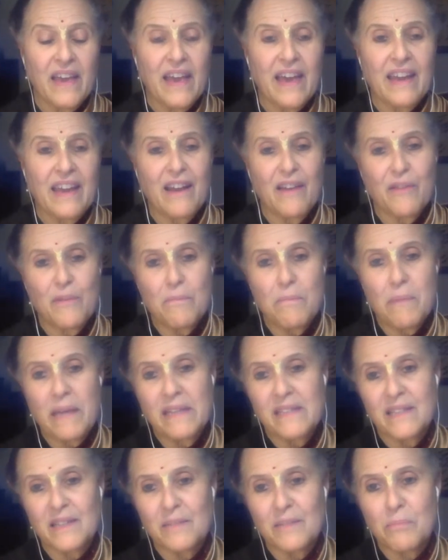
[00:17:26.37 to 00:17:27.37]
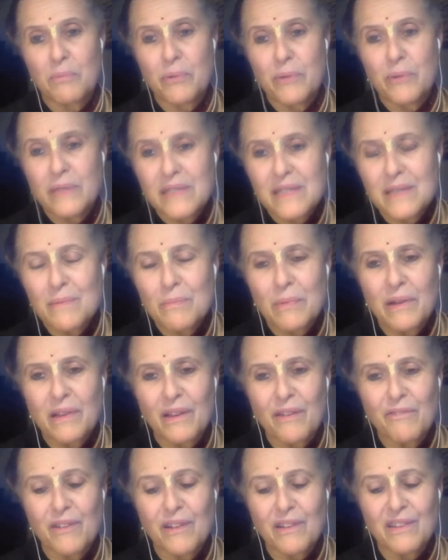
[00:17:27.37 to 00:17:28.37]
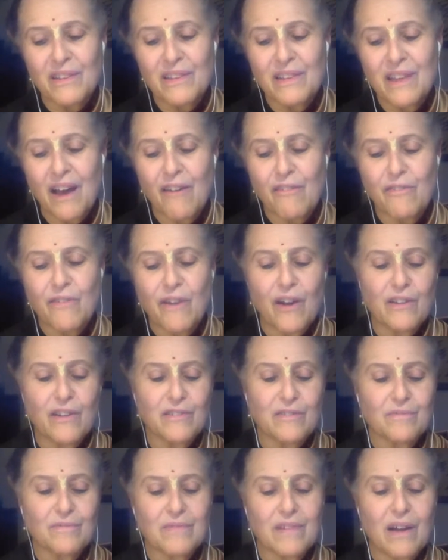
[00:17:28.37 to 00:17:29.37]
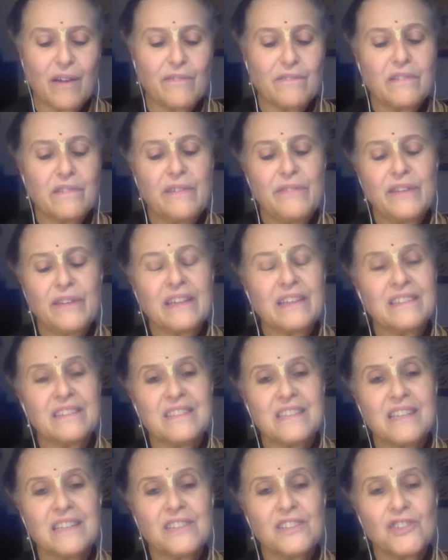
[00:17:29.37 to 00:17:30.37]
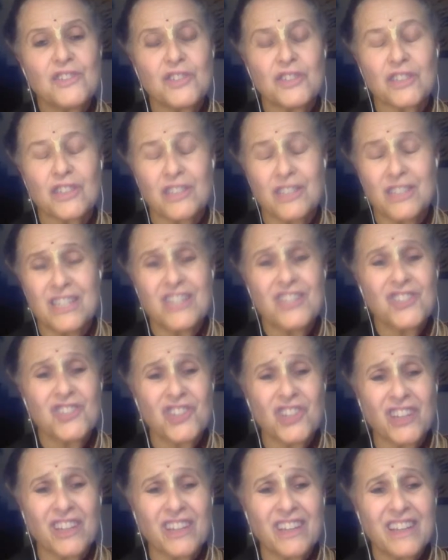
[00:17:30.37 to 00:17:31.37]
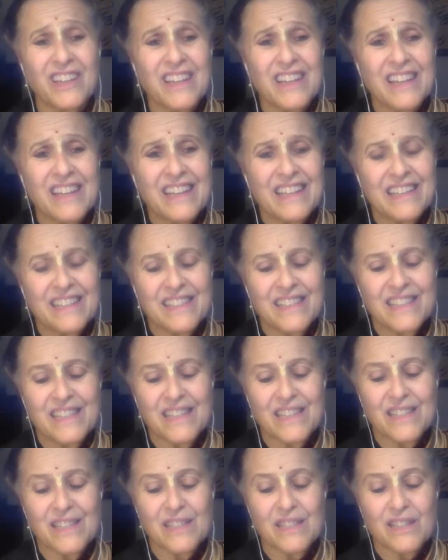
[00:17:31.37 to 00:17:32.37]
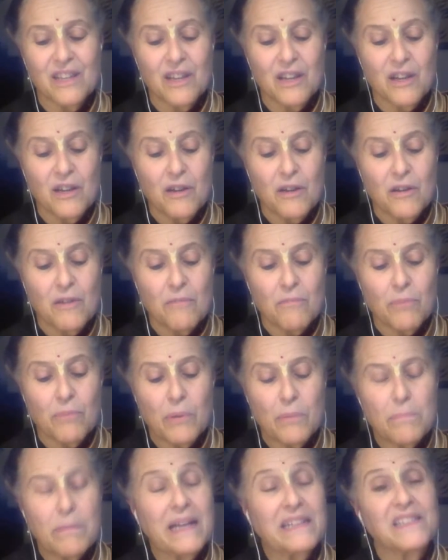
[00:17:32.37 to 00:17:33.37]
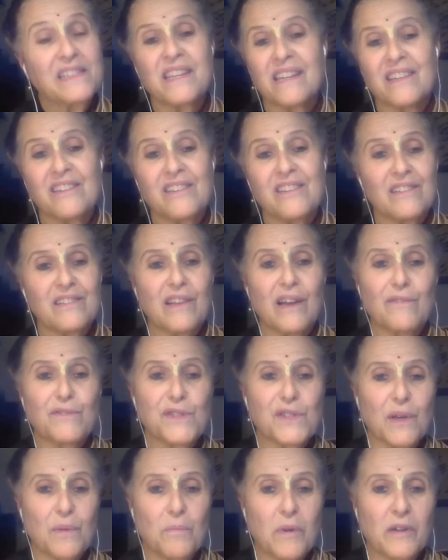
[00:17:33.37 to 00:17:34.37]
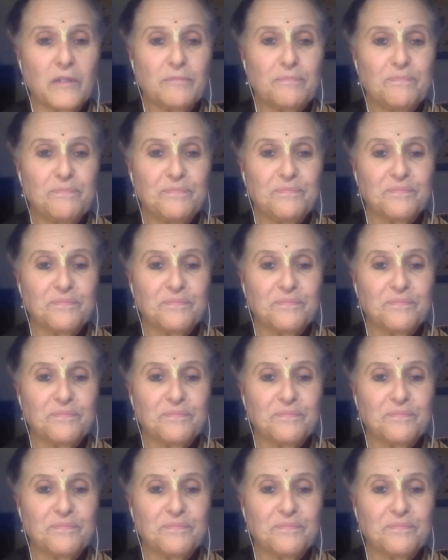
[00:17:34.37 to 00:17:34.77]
and how the basic principle of our living condition is this propensity to love someone.